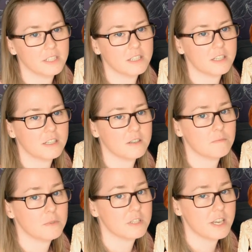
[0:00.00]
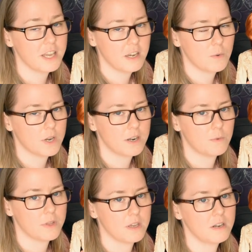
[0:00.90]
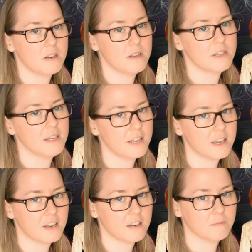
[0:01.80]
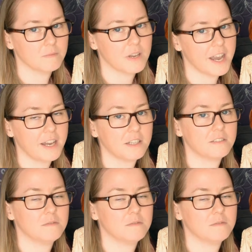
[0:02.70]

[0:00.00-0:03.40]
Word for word: Uh, but anywhere within he can act,